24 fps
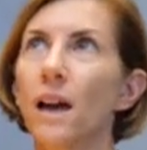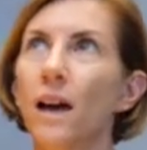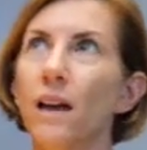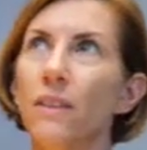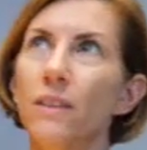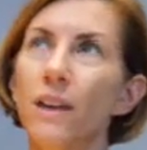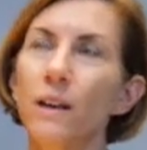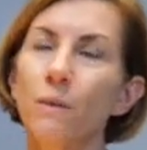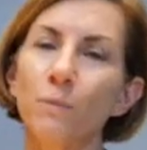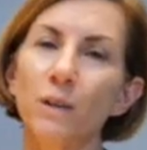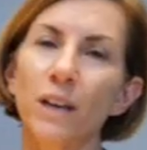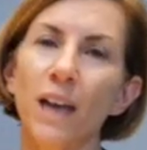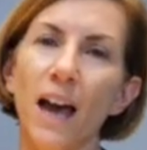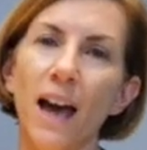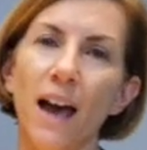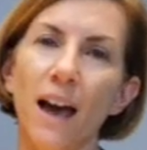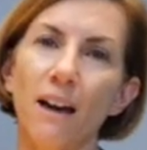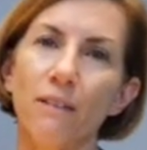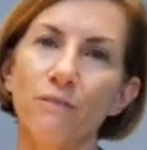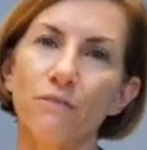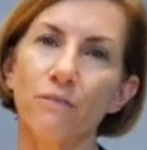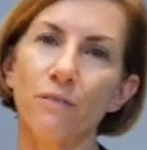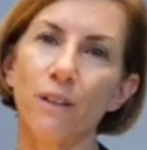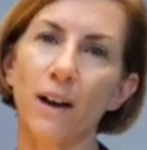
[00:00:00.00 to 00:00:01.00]
Then we
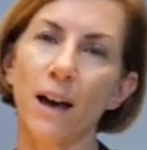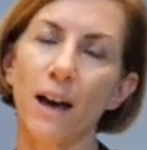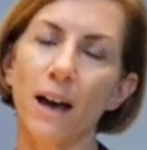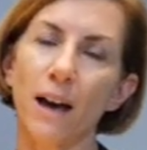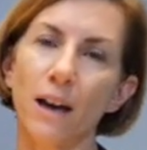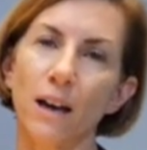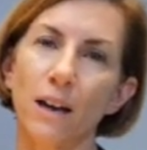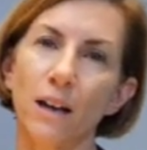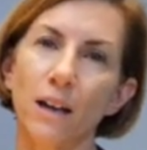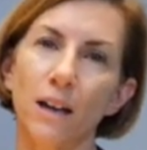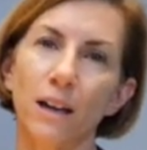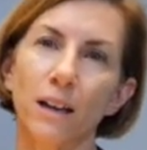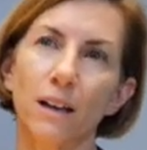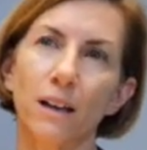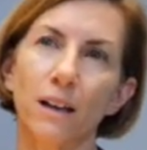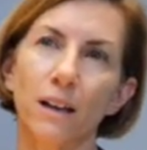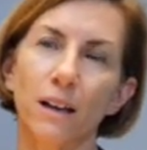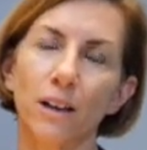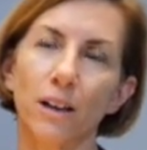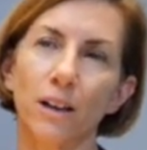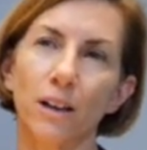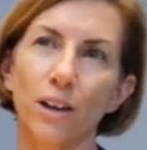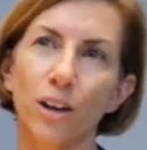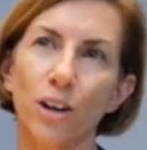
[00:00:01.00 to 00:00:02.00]
have a
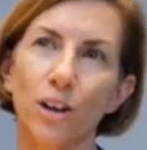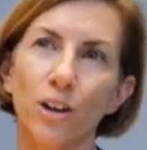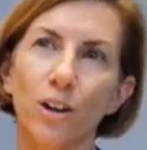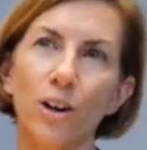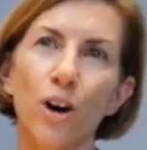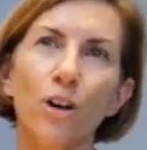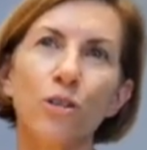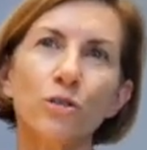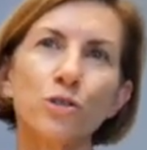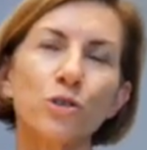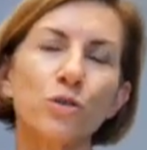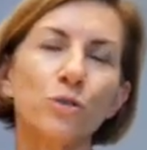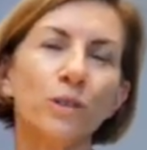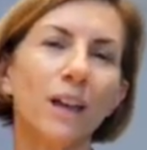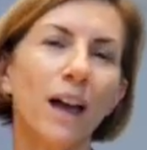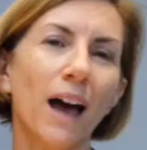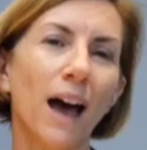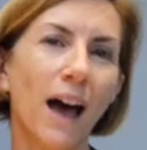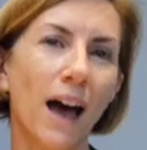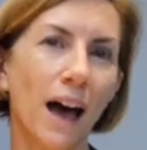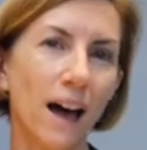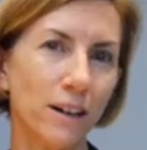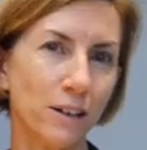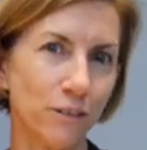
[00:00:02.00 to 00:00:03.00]
cultural
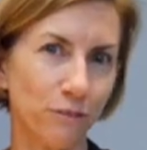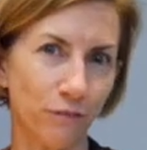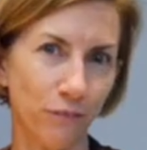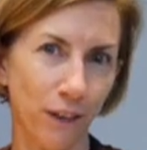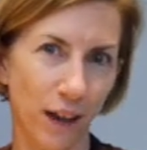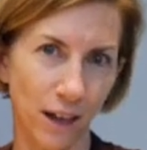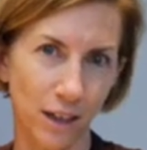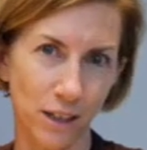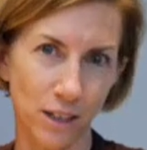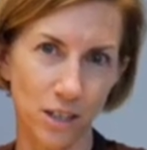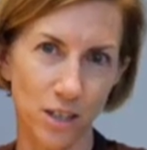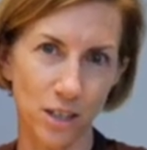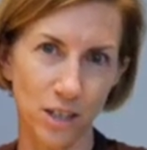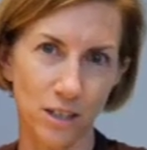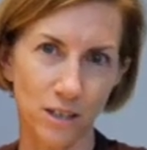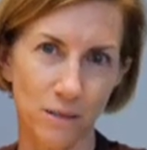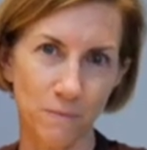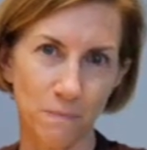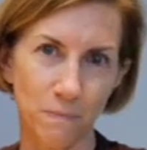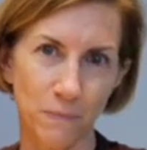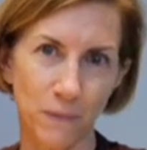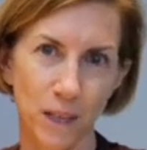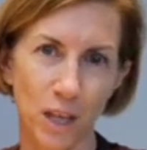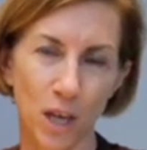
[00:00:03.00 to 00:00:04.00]
artifact,
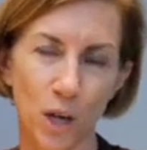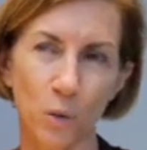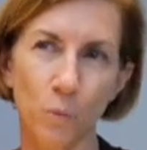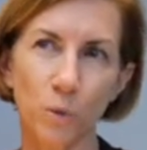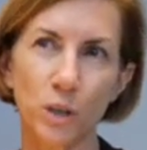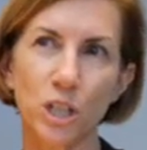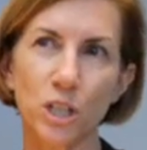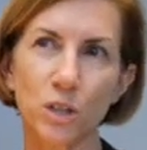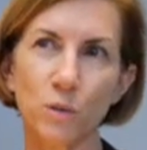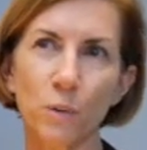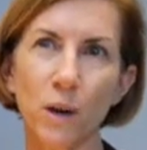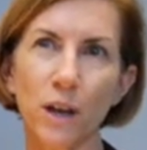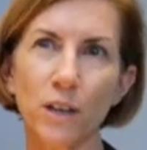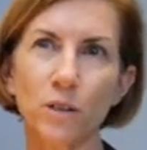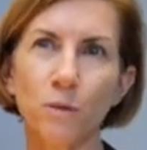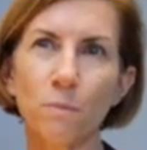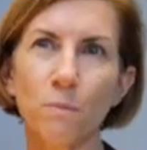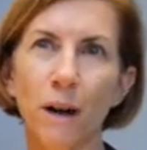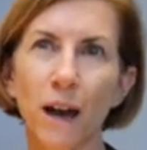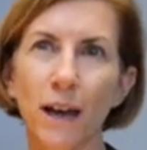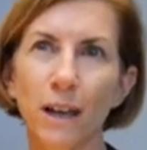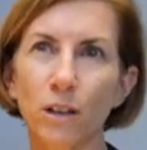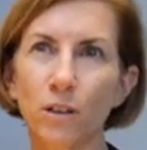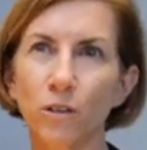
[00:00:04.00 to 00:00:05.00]
which is where you
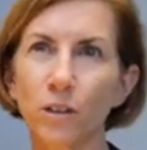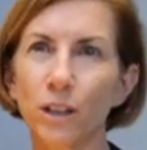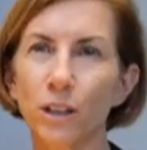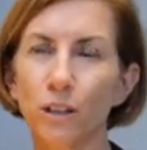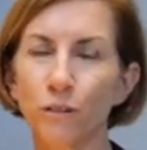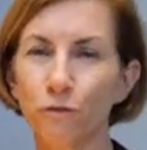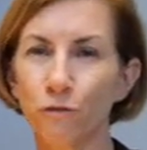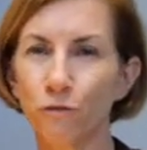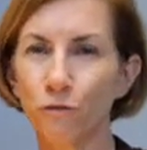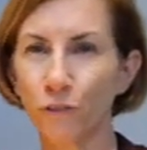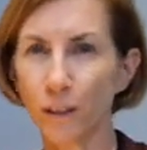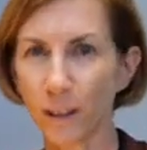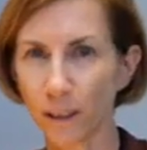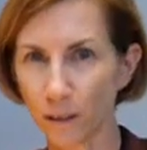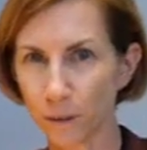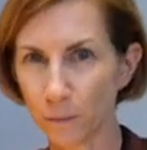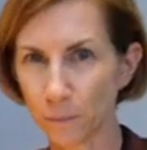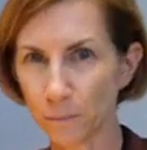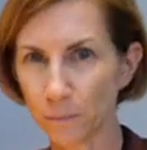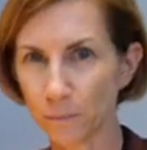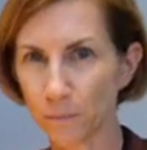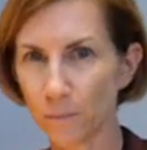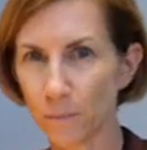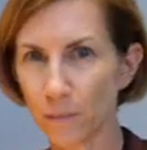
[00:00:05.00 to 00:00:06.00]
might look at a
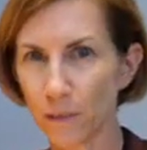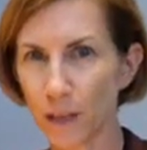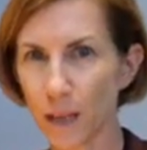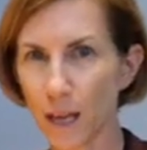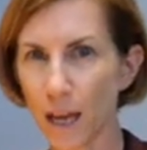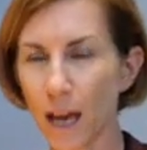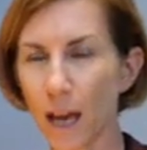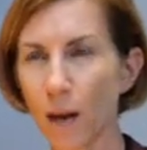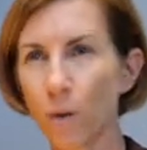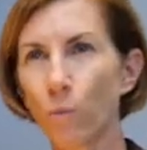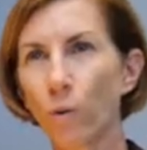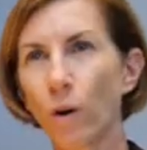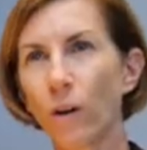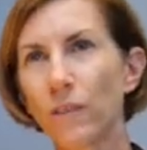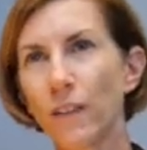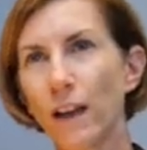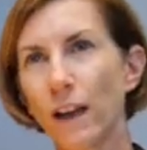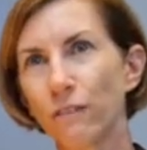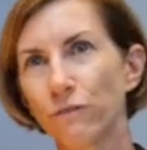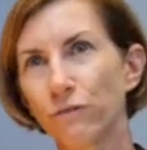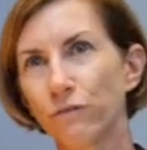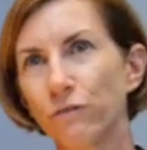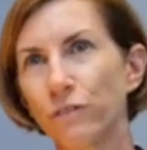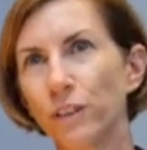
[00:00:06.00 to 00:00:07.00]
film and what
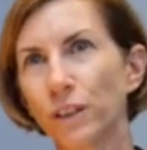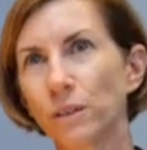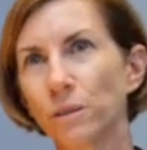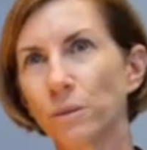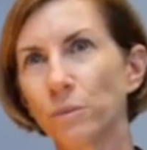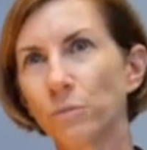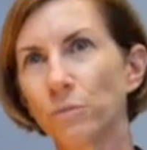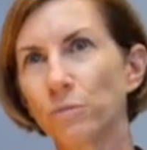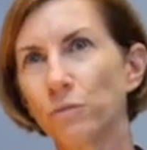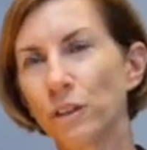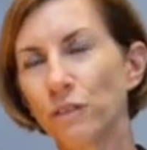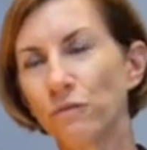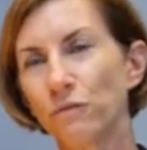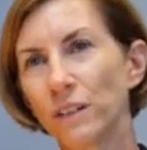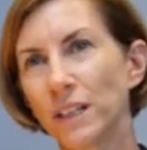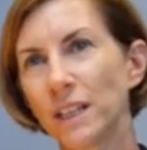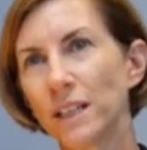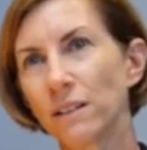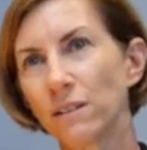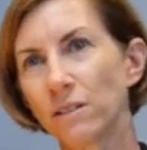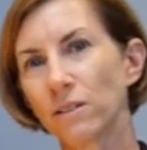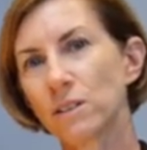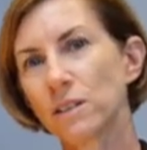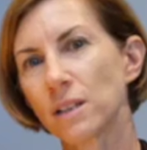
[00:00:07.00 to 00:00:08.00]
that film
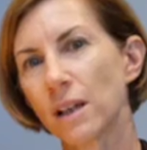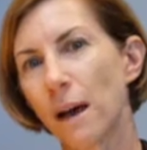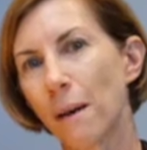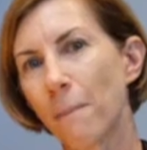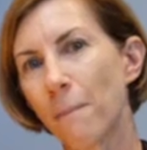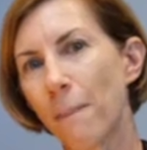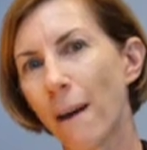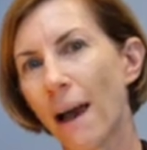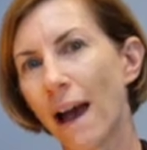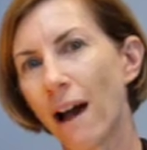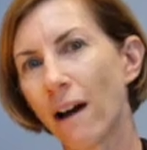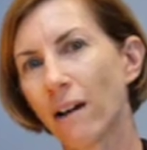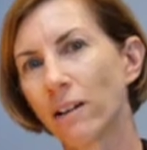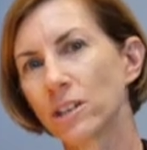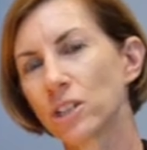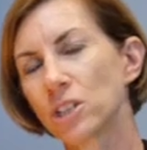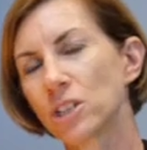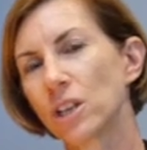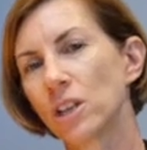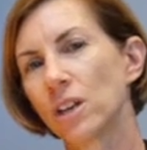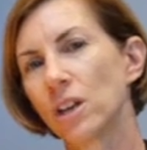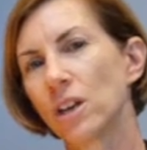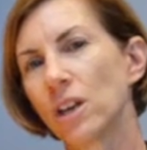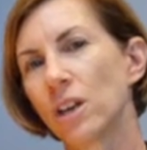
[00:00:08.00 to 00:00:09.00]
reveals about
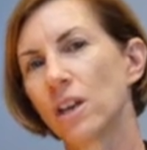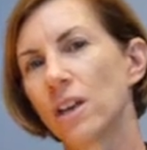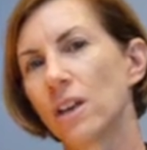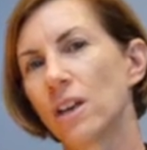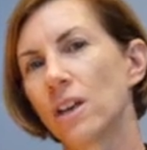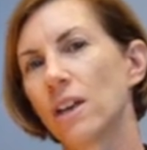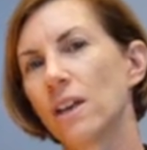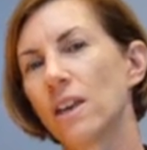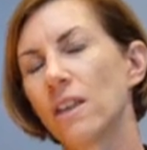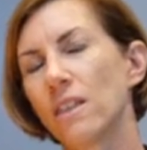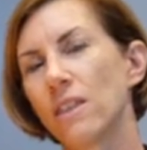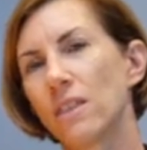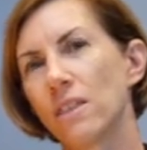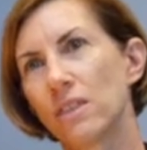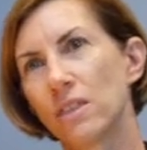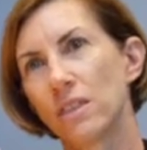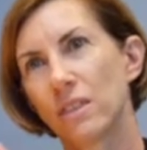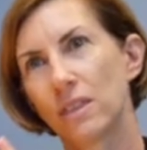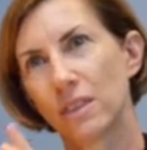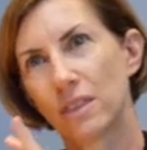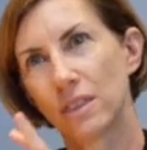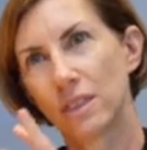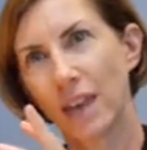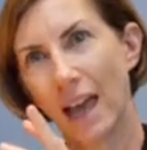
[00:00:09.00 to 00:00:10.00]

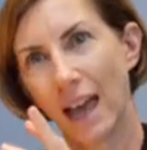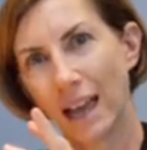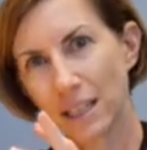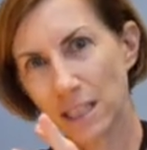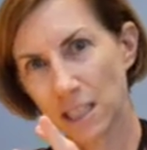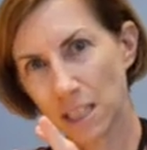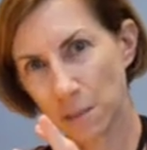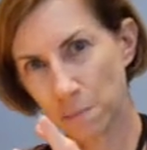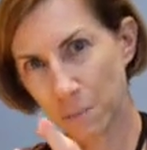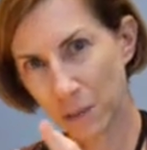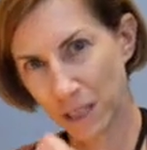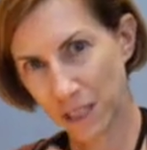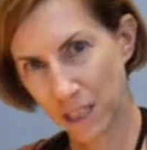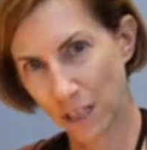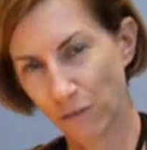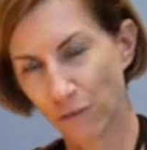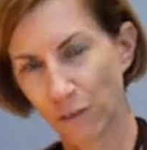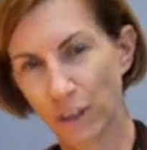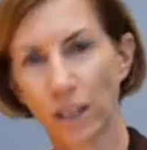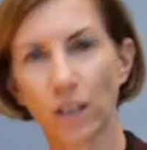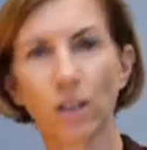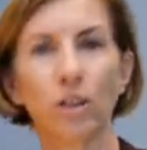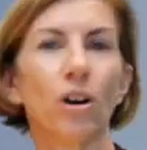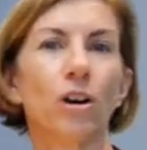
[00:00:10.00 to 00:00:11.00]
that
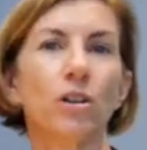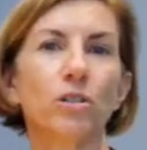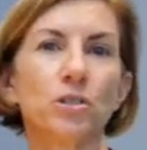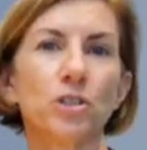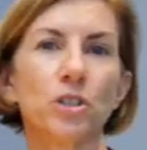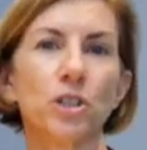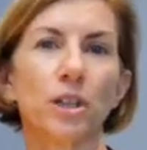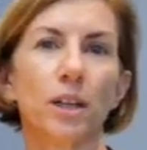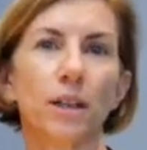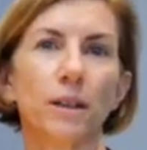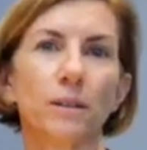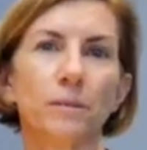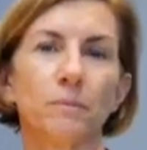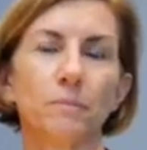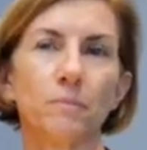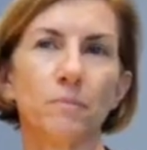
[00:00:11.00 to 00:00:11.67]
specific culture.